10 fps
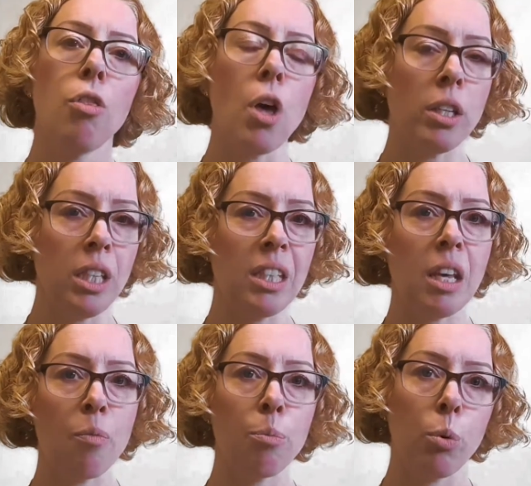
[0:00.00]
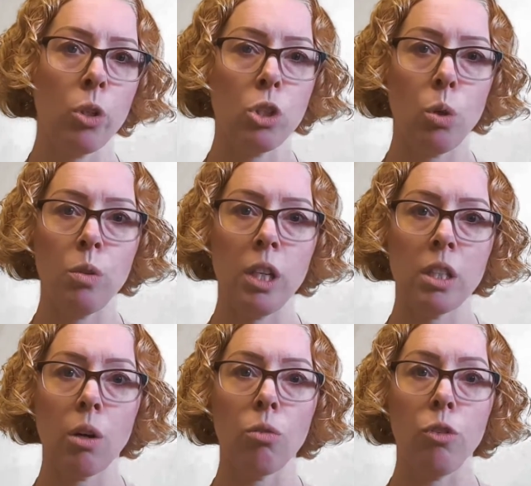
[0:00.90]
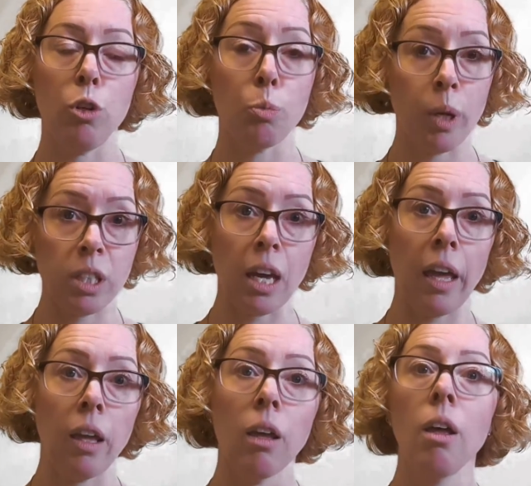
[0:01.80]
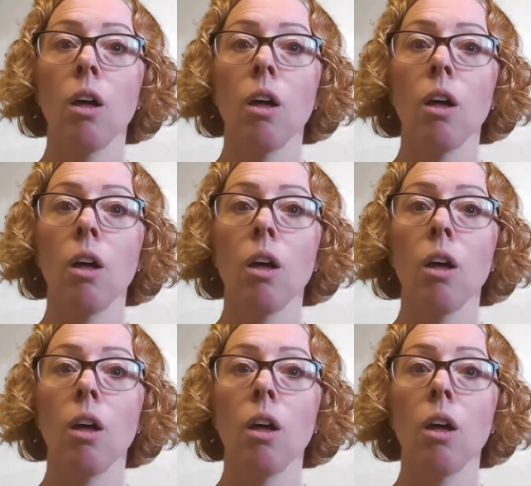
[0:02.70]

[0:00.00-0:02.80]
37.2 detailed views per day